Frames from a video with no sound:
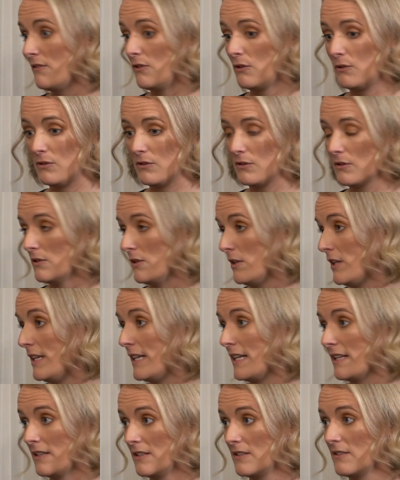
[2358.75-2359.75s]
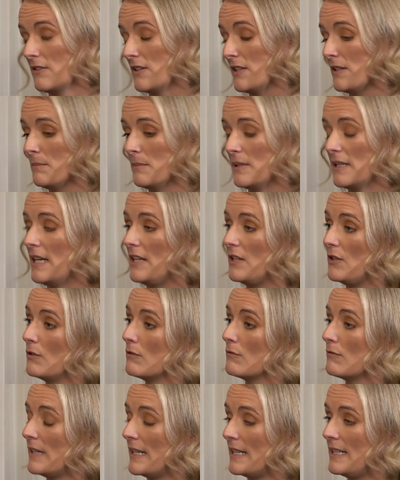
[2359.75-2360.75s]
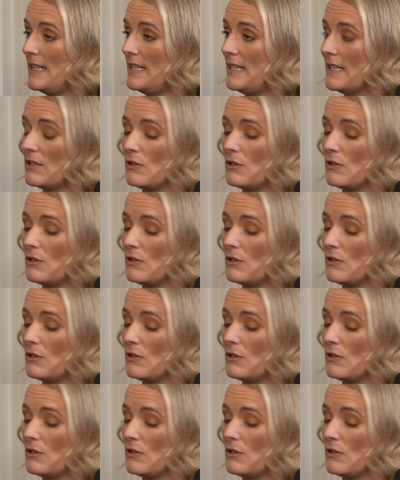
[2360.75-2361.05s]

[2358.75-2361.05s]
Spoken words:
if you do the learning and the development and you're ready